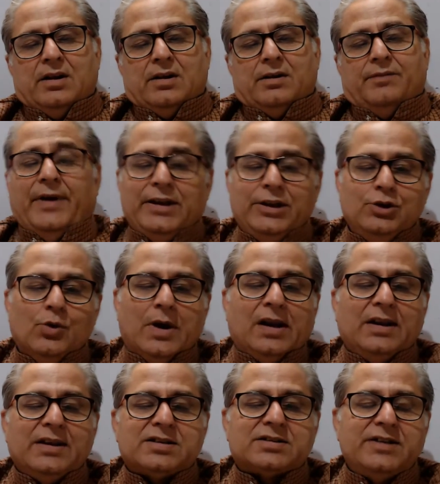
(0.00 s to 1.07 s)
When you are
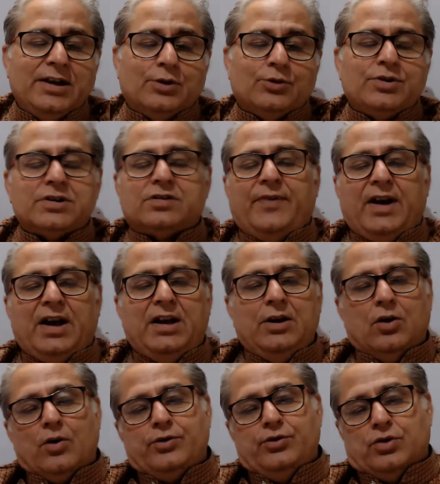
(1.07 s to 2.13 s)
listening to this
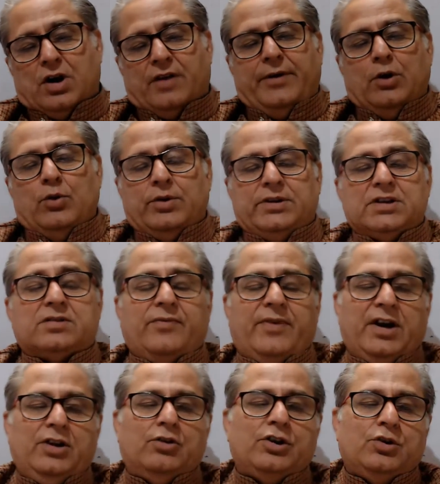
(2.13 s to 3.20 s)
video, you are viewing this
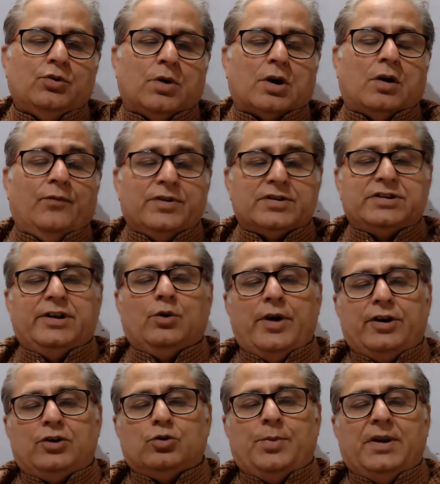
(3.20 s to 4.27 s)
video, you are obviously
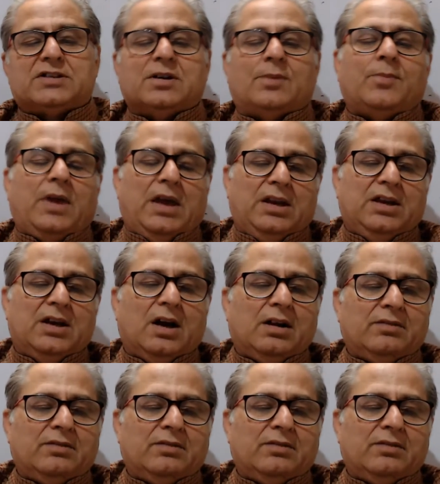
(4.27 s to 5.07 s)
going to be in some area,